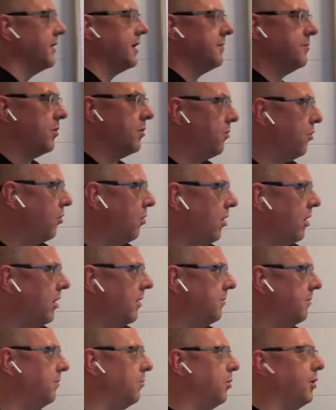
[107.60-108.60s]
them a more
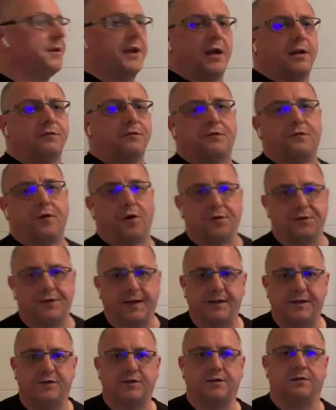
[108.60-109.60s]
modern
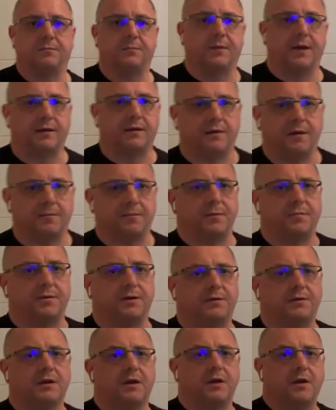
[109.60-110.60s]
foundation, make them a bit
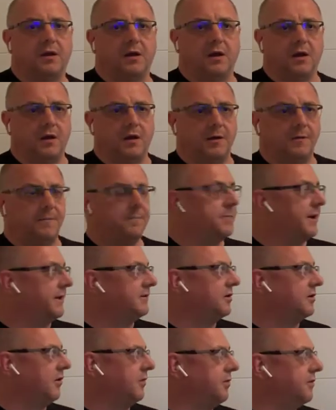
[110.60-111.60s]
uh,
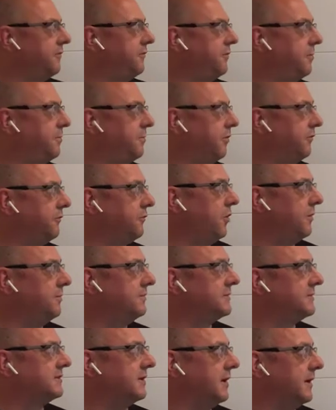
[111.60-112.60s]
better on the
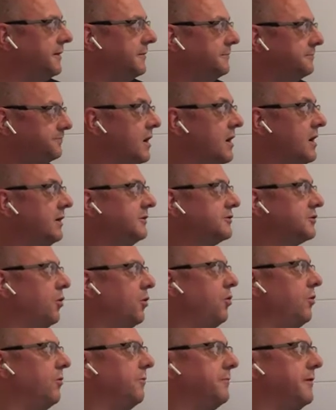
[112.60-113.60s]
performance side.
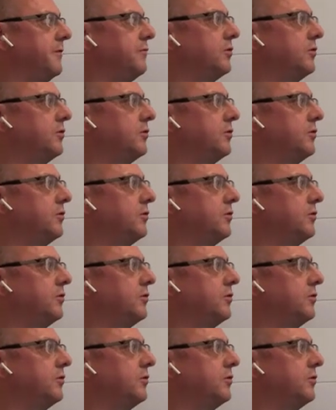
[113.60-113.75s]
So we